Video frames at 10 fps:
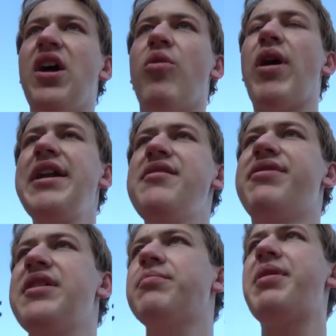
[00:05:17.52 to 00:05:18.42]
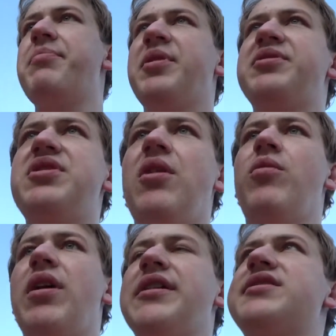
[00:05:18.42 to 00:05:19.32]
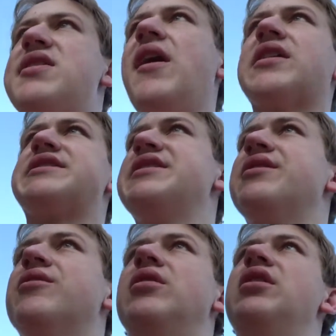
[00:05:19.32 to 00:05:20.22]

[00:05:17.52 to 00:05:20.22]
Why do you think people don't want to talk to you?